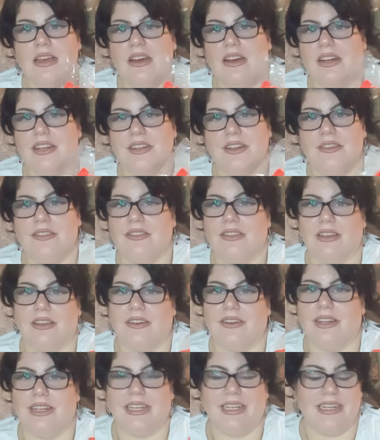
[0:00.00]
I don't
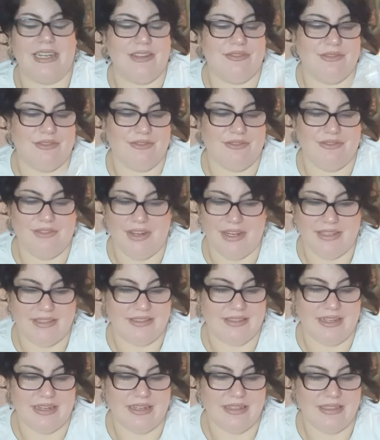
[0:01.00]
think I can even
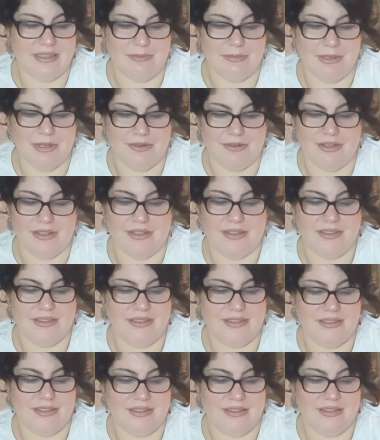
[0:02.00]
fix that, to be
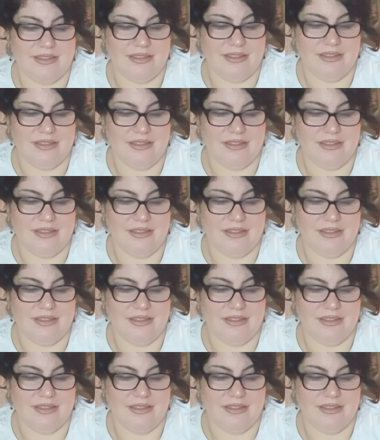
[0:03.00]
honest.